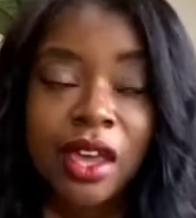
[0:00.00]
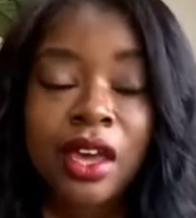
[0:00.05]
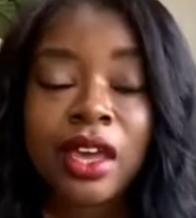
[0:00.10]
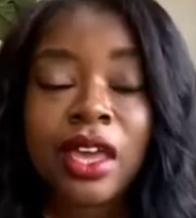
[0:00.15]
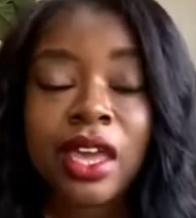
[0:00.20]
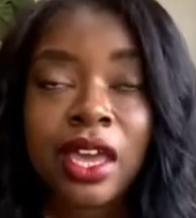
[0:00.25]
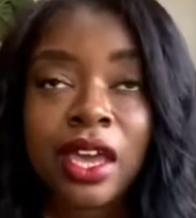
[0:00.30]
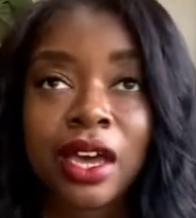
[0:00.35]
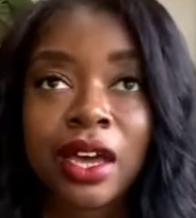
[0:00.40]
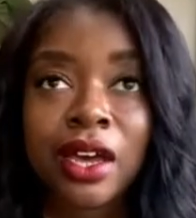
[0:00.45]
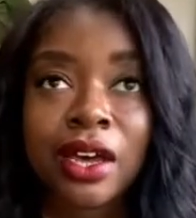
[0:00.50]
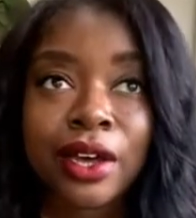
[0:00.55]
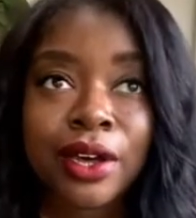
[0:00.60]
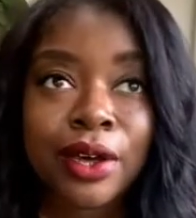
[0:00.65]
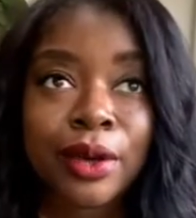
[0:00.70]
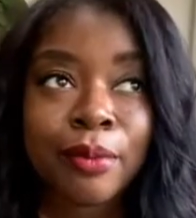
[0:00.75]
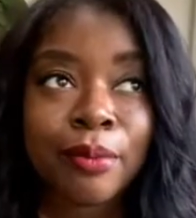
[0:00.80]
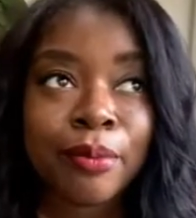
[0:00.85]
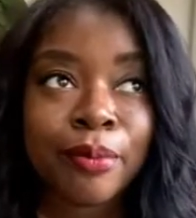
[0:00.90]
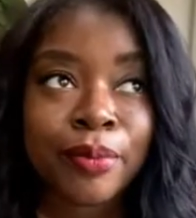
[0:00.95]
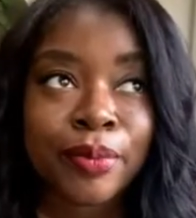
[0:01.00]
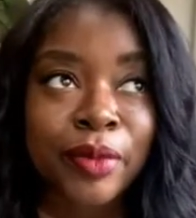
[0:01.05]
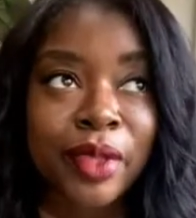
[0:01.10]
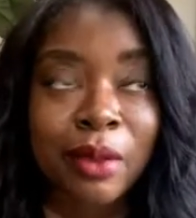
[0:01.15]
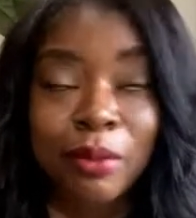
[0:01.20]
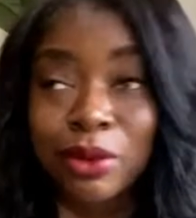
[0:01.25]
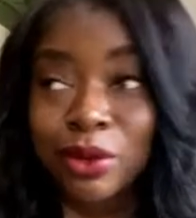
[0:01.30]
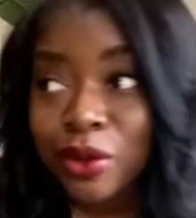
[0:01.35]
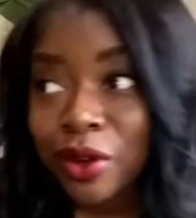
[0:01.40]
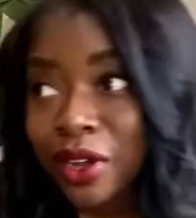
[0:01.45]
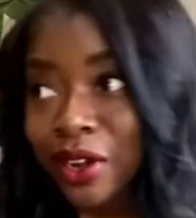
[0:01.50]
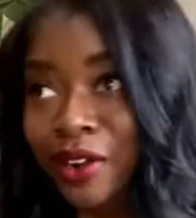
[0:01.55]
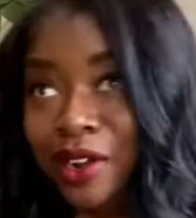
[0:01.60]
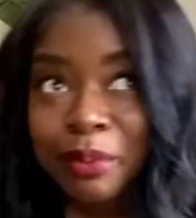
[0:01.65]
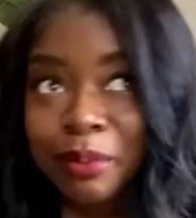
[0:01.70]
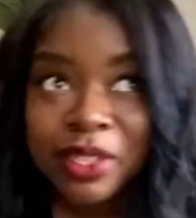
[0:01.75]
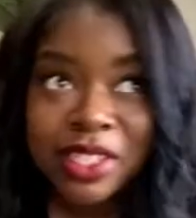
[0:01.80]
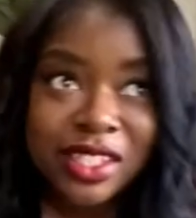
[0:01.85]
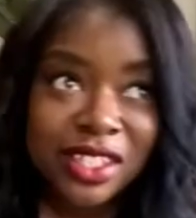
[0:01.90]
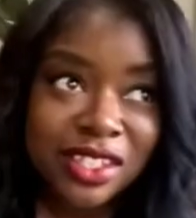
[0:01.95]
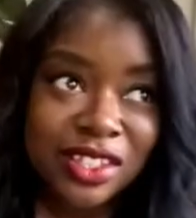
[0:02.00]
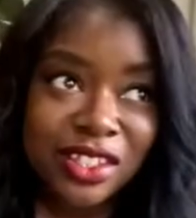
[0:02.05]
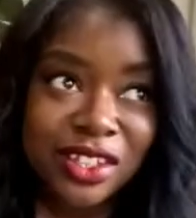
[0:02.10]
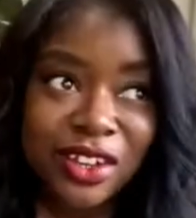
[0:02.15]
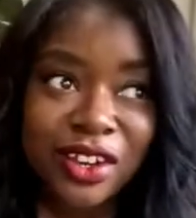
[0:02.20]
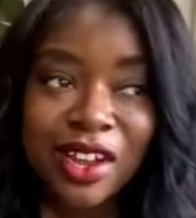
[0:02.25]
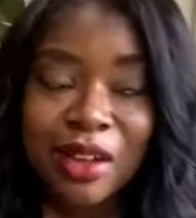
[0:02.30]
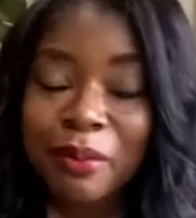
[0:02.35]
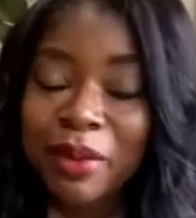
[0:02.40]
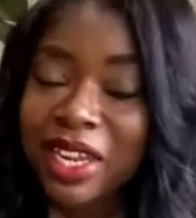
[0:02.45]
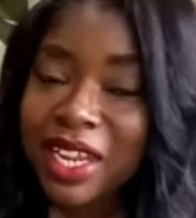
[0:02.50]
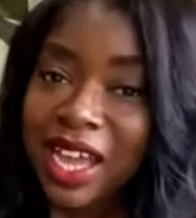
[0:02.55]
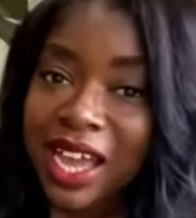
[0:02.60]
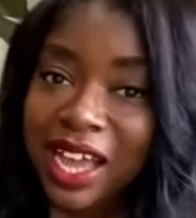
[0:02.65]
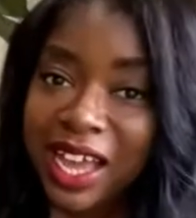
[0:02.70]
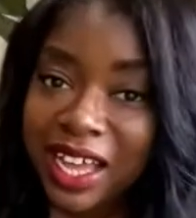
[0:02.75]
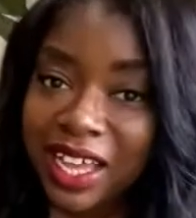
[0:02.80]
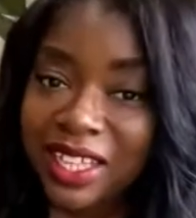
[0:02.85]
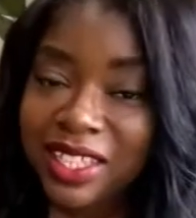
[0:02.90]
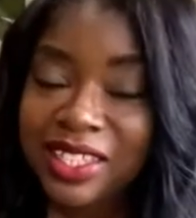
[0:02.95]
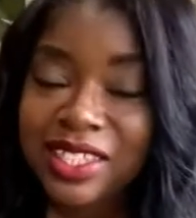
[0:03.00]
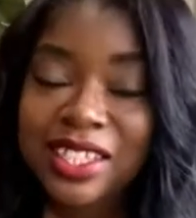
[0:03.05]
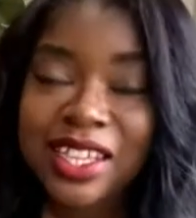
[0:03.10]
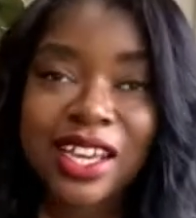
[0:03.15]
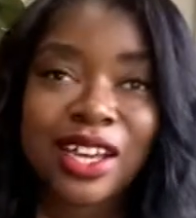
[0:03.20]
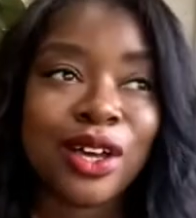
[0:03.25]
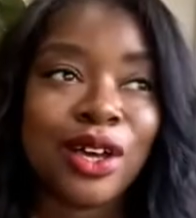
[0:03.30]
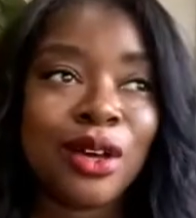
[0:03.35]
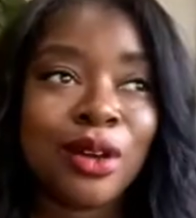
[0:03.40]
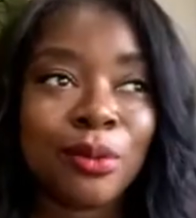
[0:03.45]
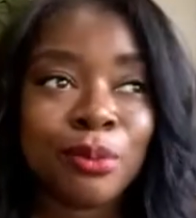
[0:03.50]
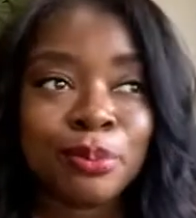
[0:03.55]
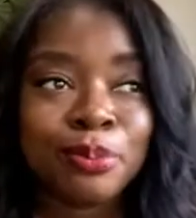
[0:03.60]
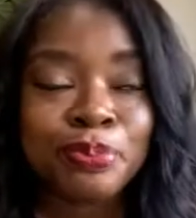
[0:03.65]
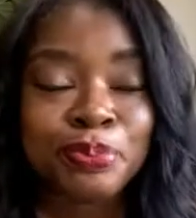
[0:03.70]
I'm a daughter. I'm a sister. I'm an aunt.